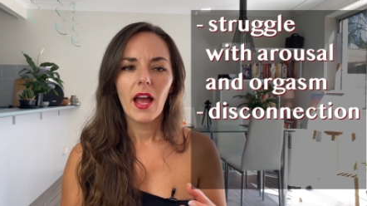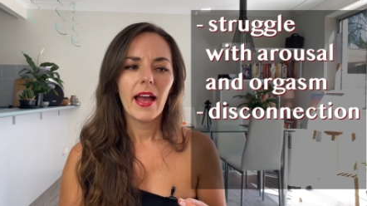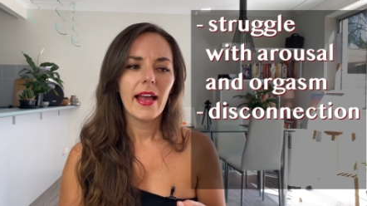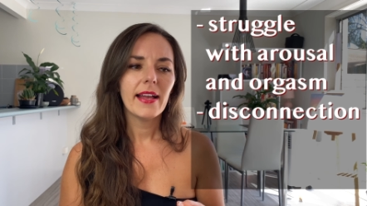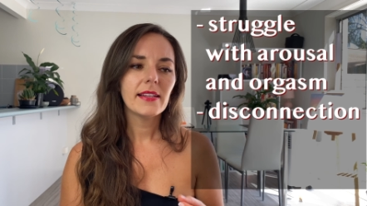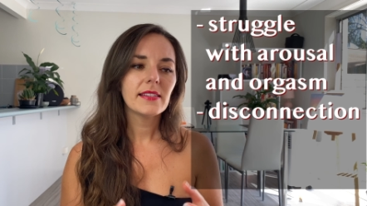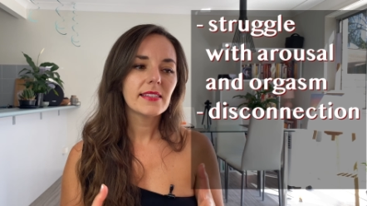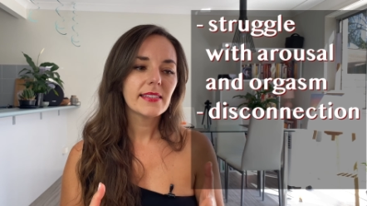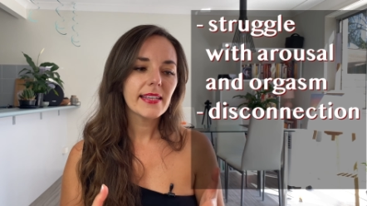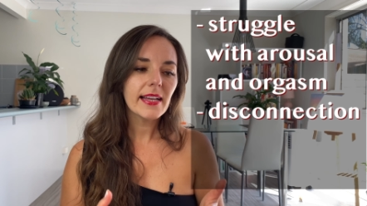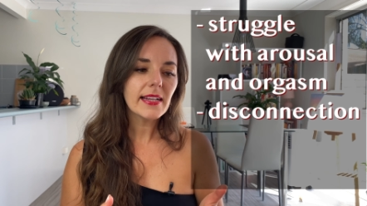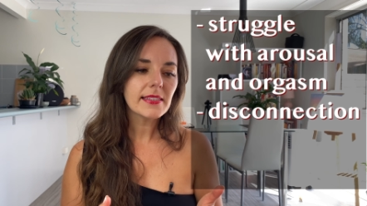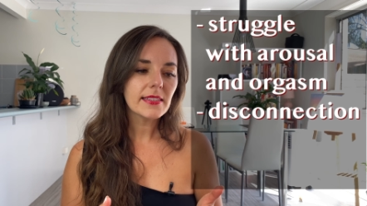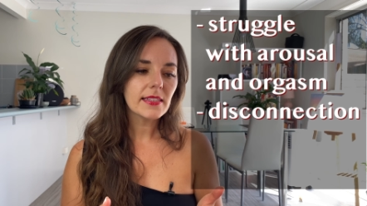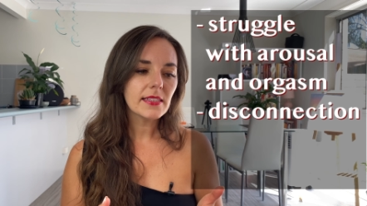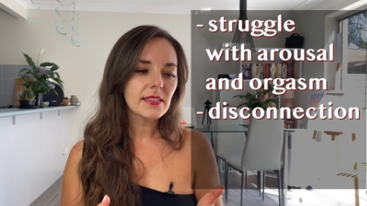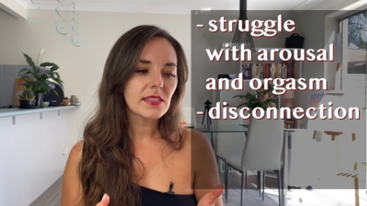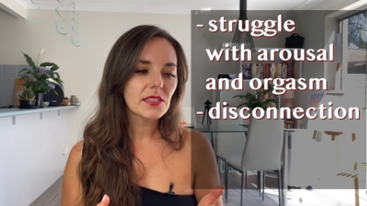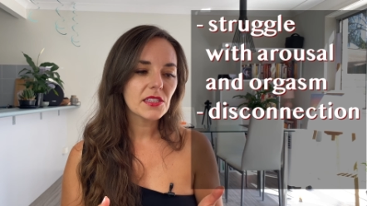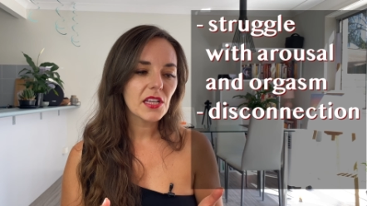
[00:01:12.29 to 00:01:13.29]
and sex
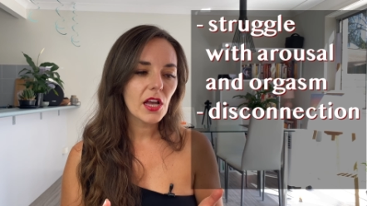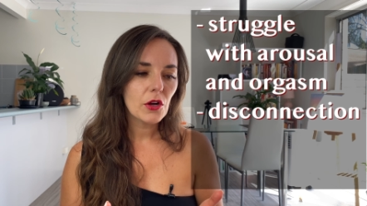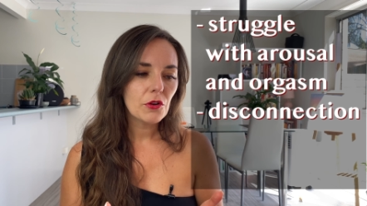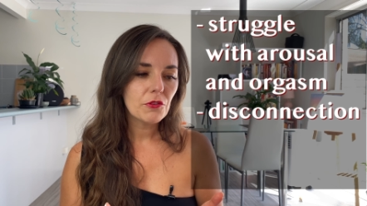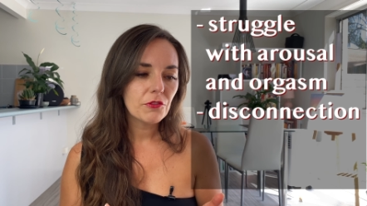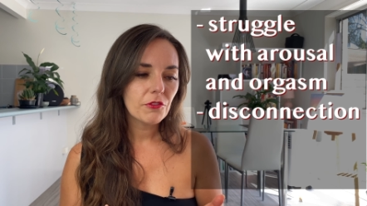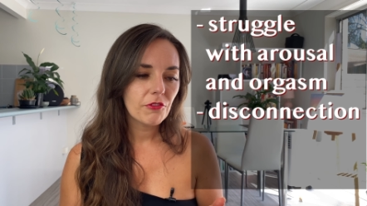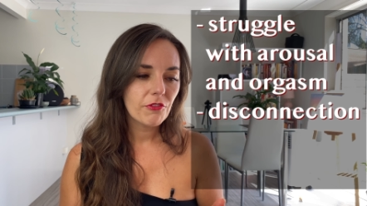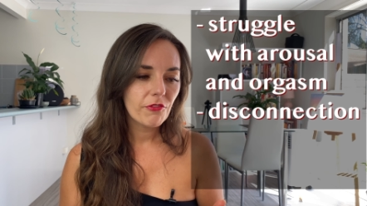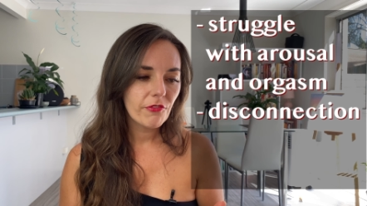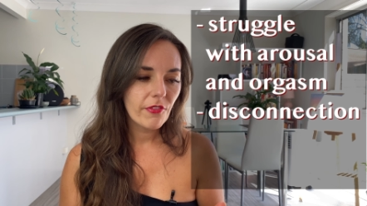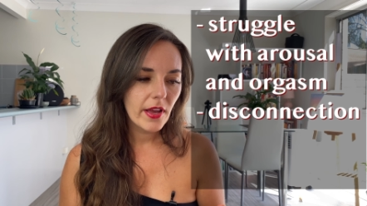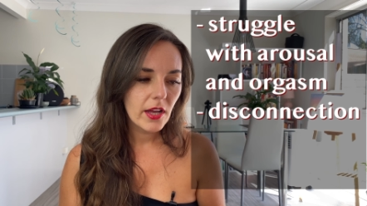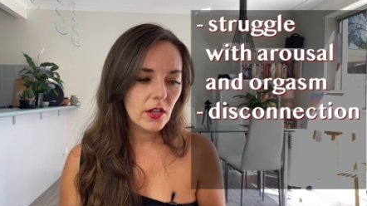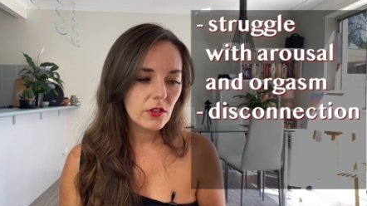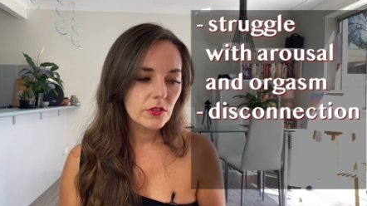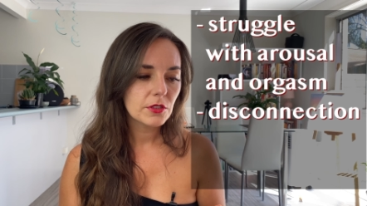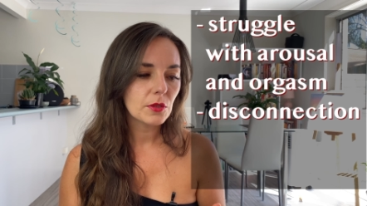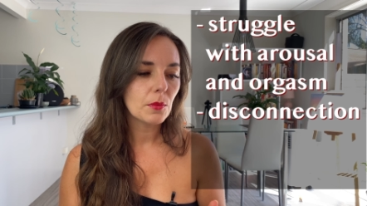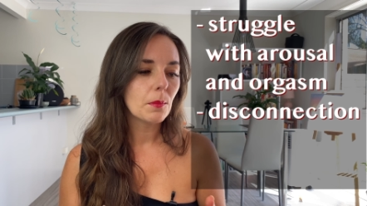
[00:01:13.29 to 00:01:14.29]
itself
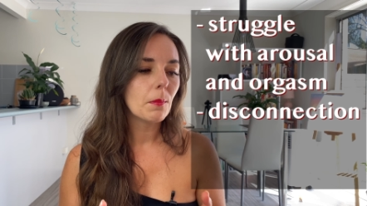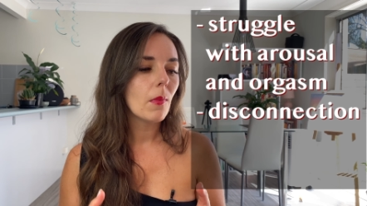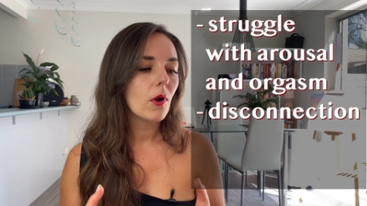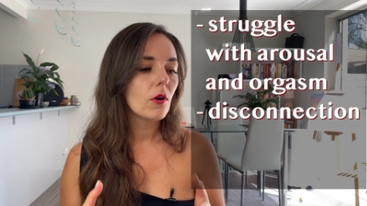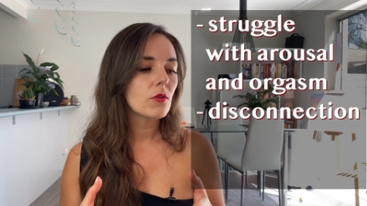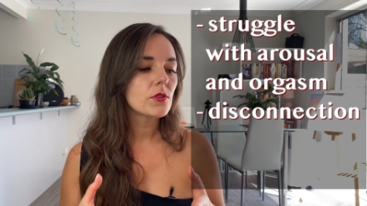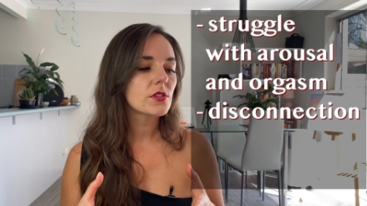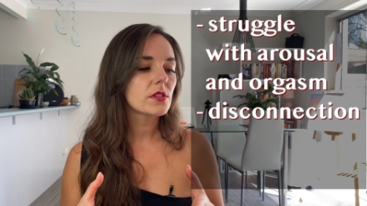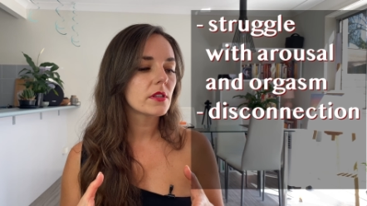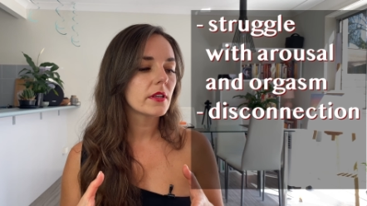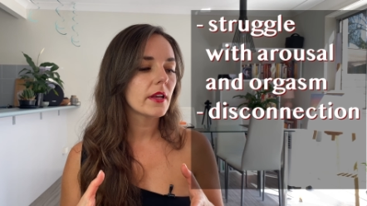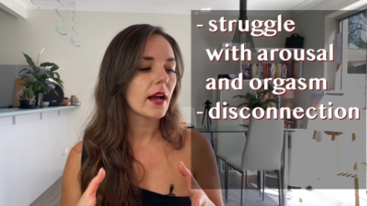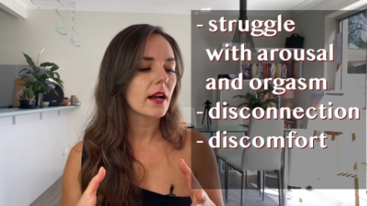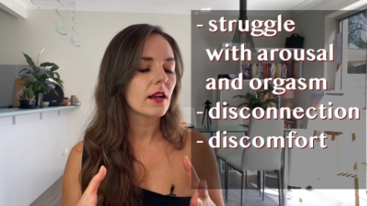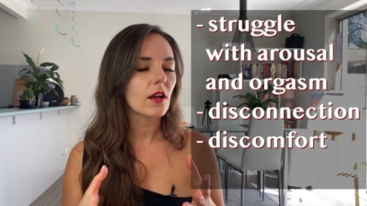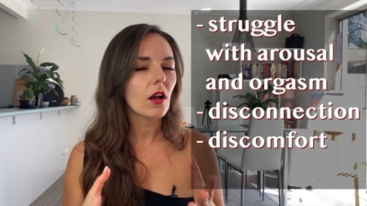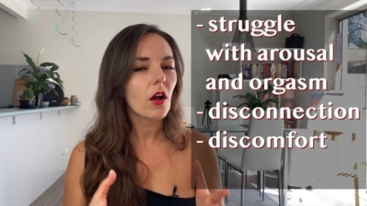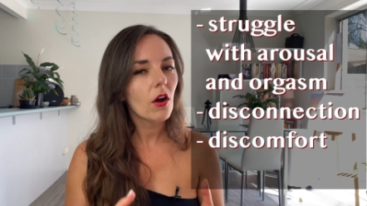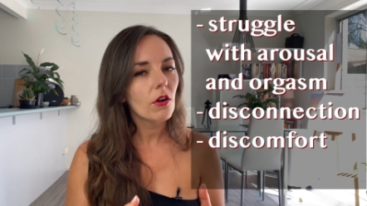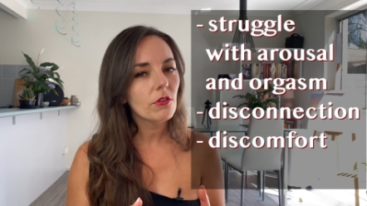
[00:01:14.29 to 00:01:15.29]
felt mostly
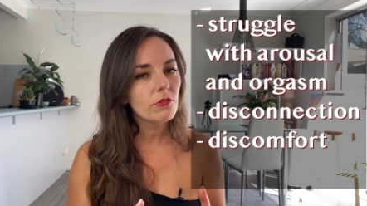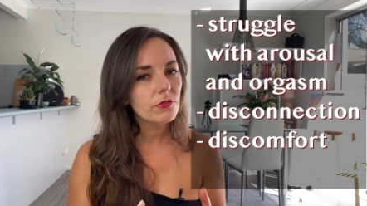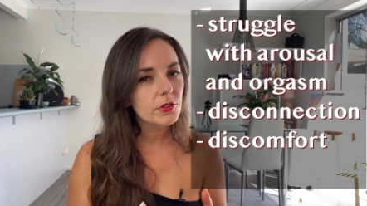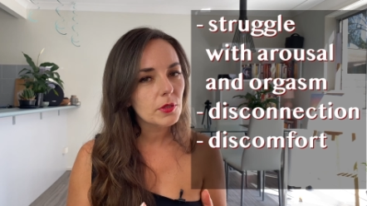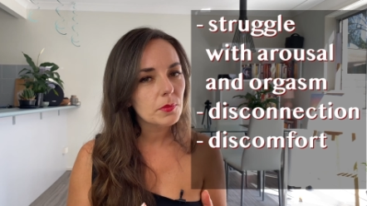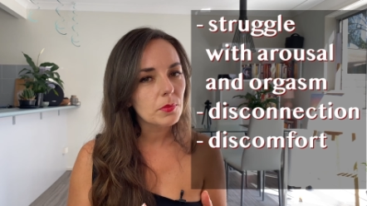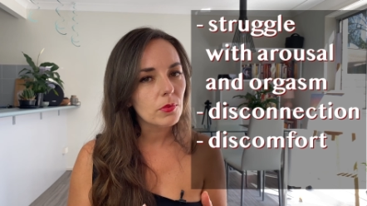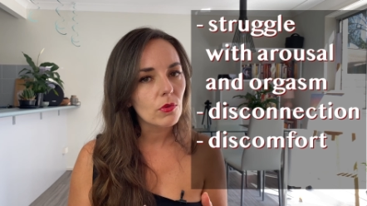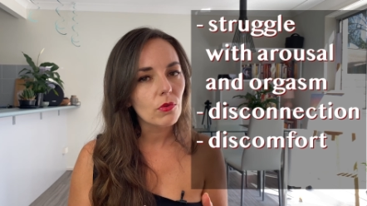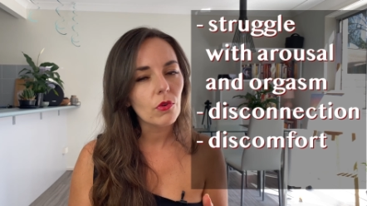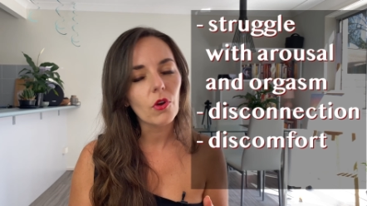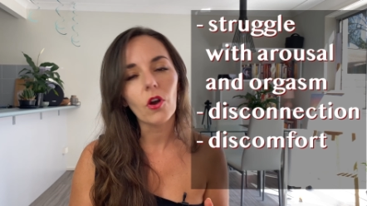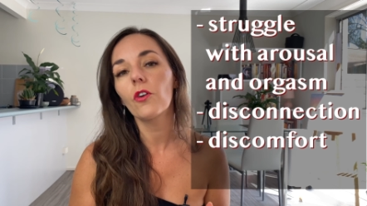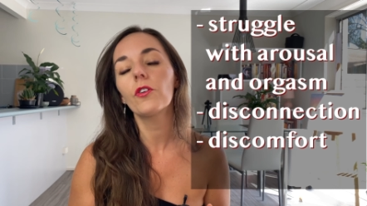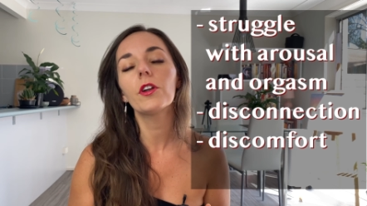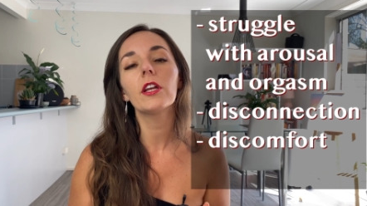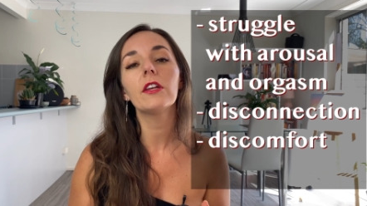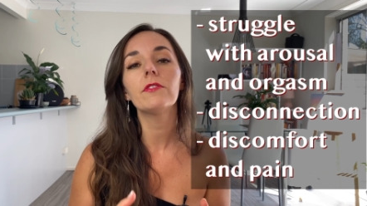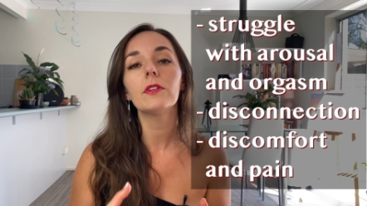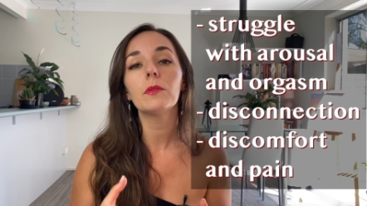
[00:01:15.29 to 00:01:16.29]
uncomfortable or
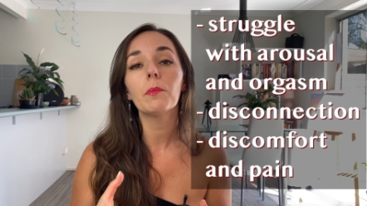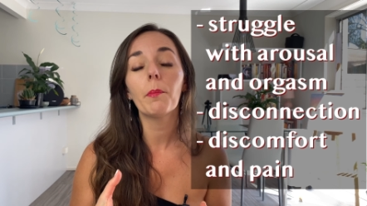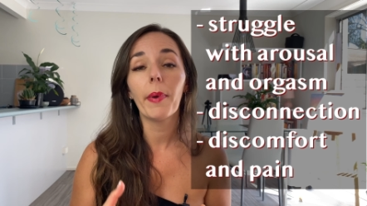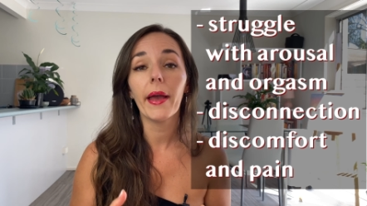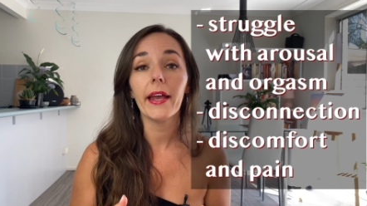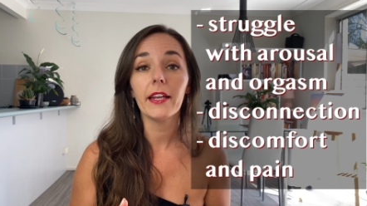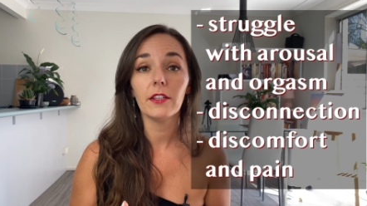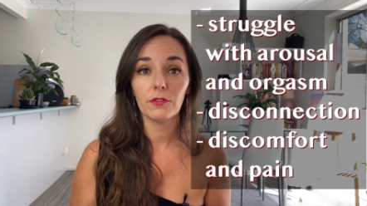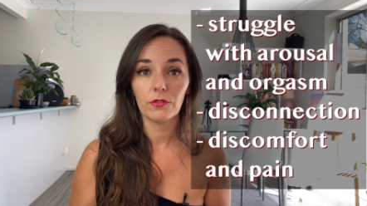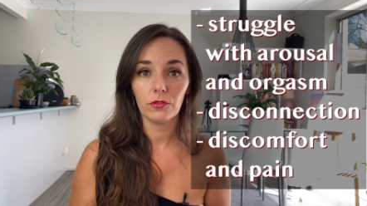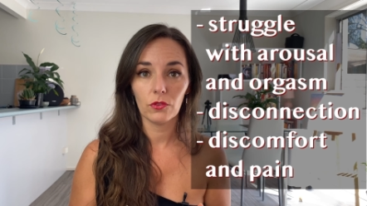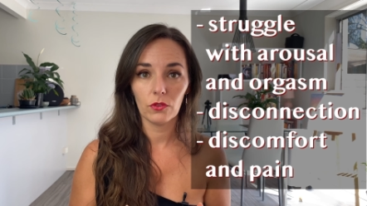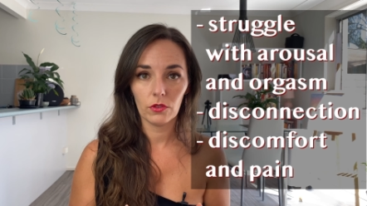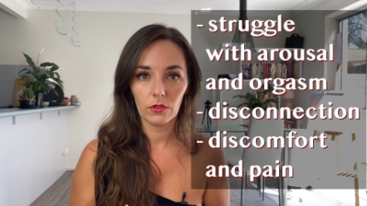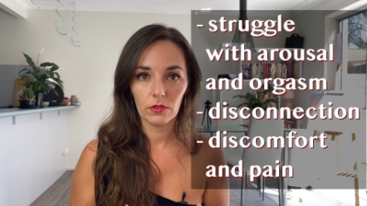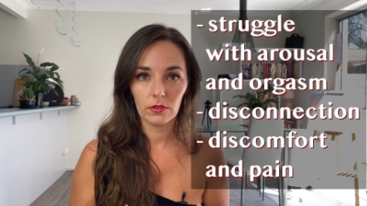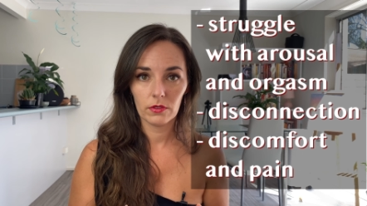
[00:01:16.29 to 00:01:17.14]
even painful.